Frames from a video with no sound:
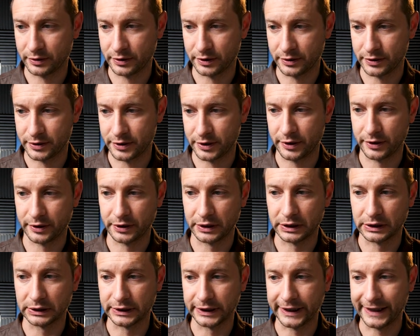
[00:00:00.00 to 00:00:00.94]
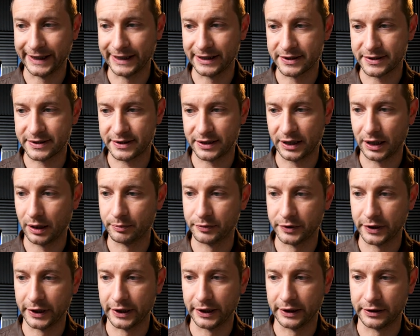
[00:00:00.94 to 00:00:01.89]
Considering the latest
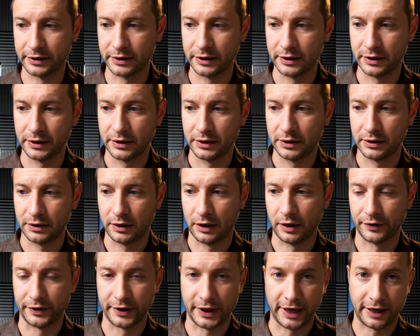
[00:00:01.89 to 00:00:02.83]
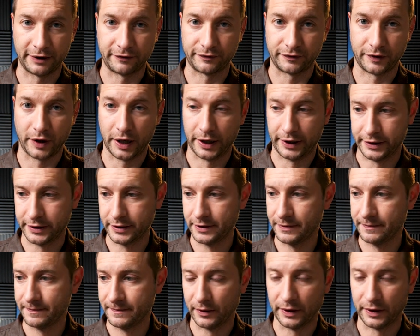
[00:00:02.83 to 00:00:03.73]
update on that front.